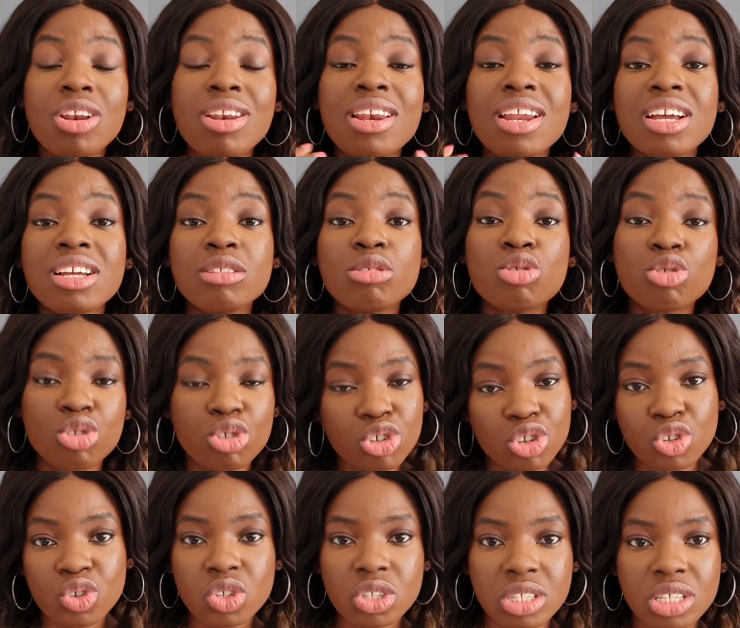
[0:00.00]
Learn to
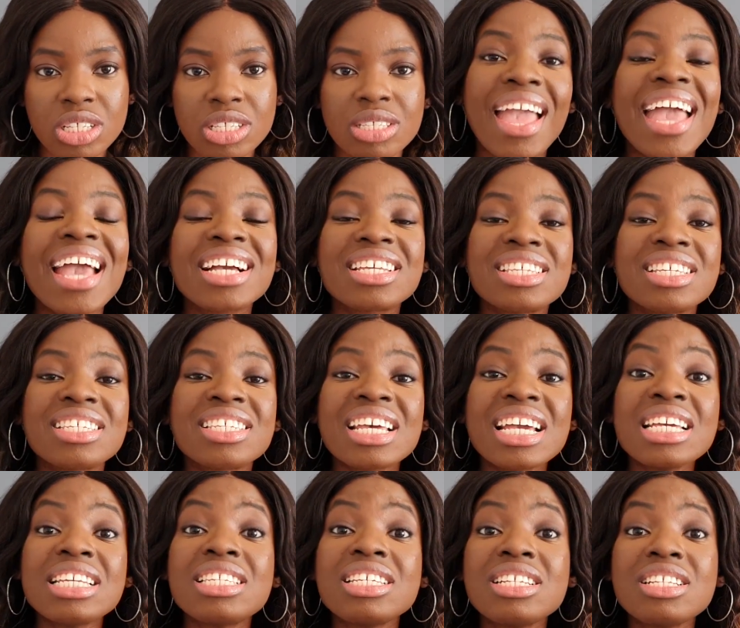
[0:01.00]
use it.
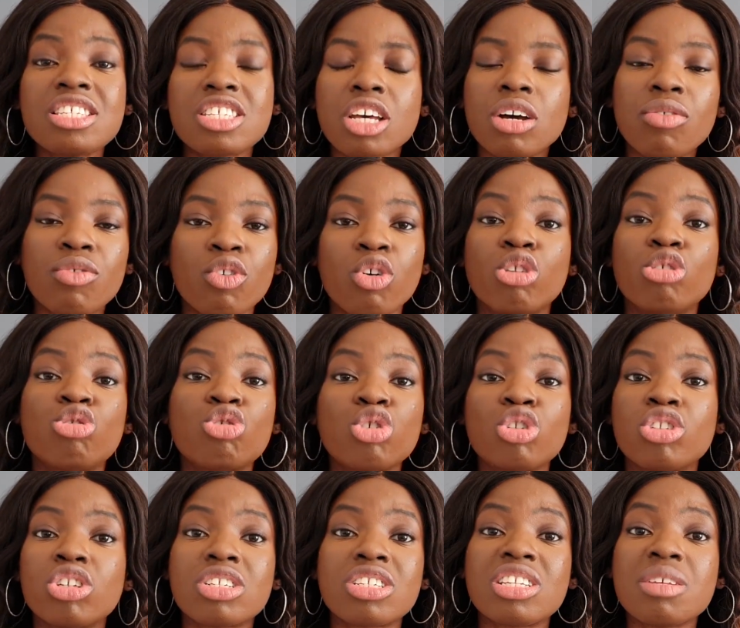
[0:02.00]
Exercising
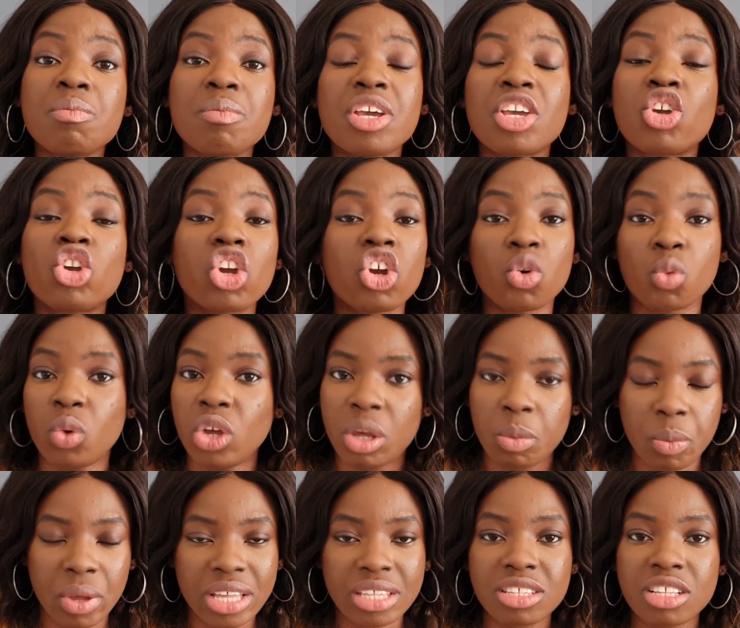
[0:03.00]
self-control doesn't make you a
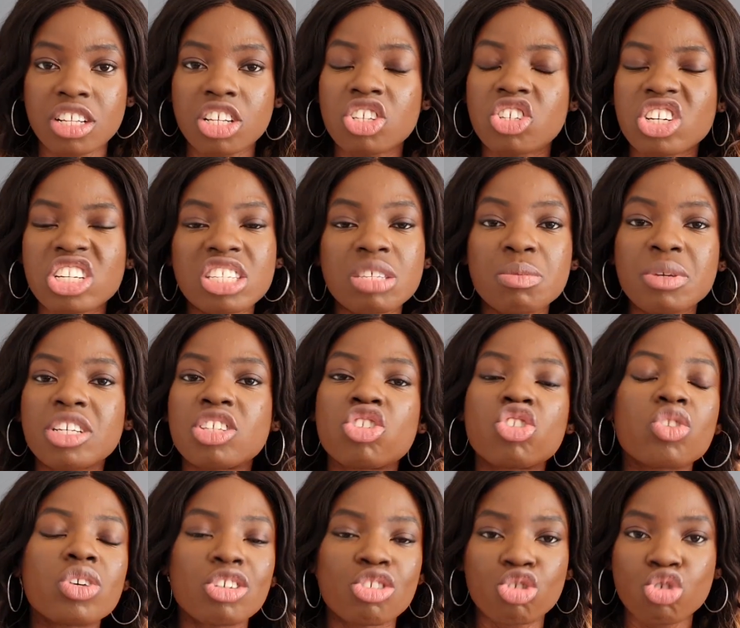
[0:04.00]
weak person. It just
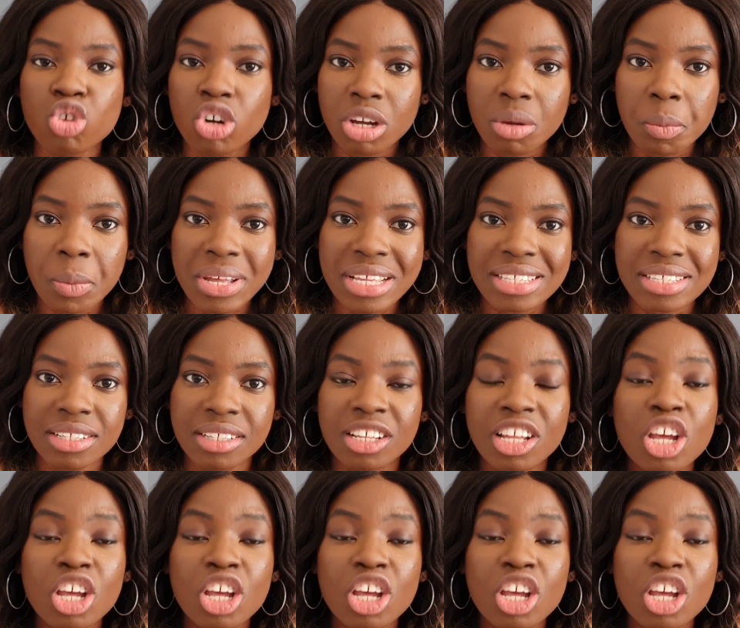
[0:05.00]
makes you a strong person.